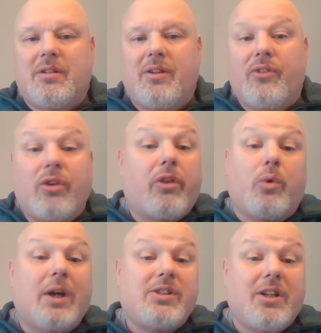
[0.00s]
So the
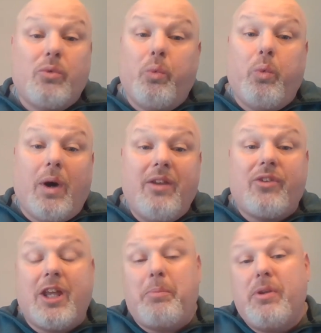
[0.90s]
question is, what is
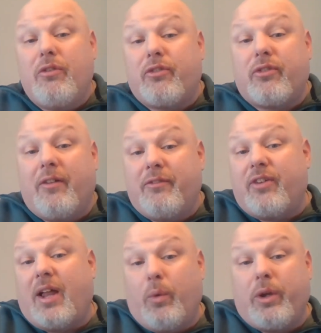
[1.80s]
keeping you from
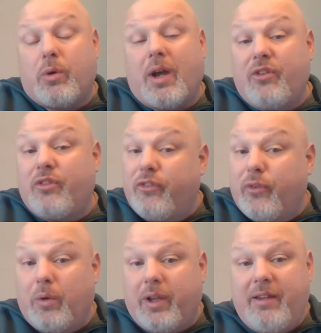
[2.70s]
following Christ
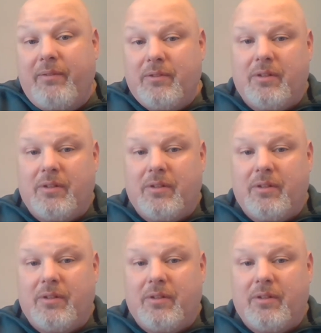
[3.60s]
fully?